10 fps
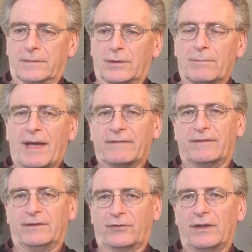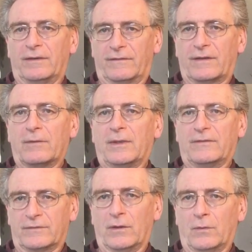The message is there
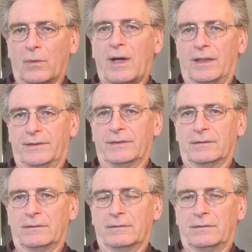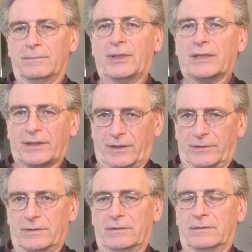is no one, period.